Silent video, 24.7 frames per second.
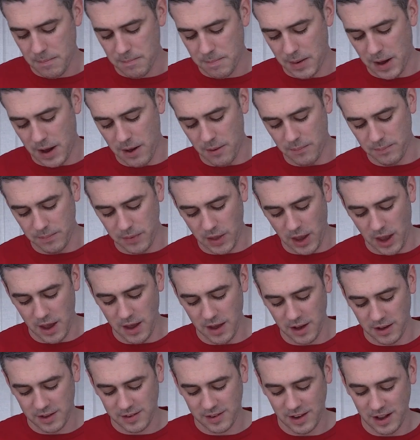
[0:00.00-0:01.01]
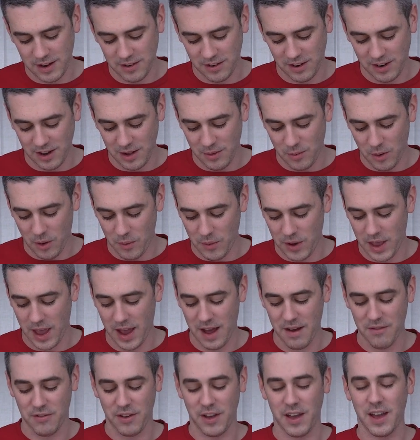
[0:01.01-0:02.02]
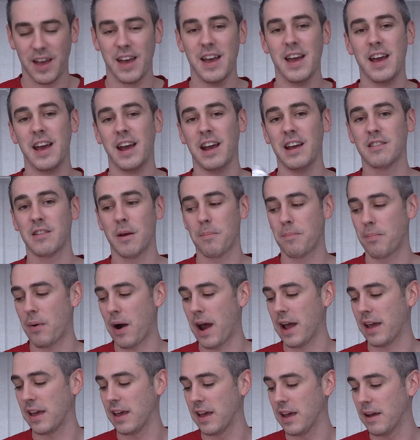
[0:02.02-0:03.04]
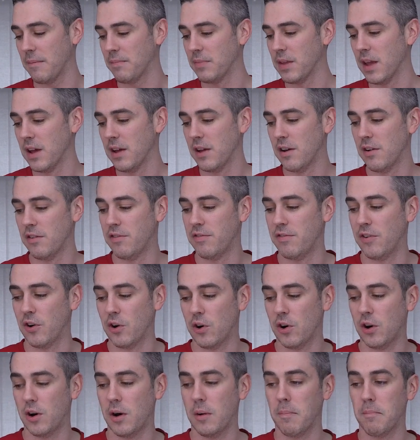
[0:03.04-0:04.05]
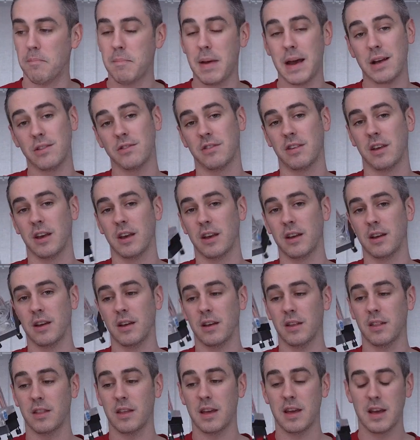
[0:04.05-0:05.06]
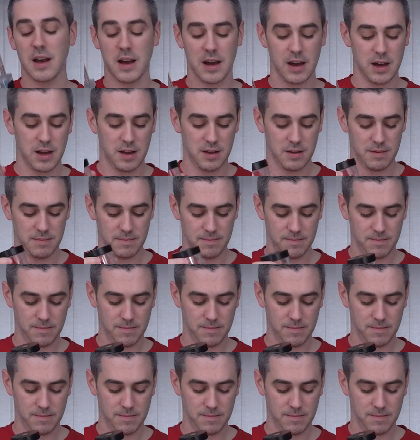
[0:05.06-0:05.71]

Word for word: But essentially what we have here is a bracket for mounting the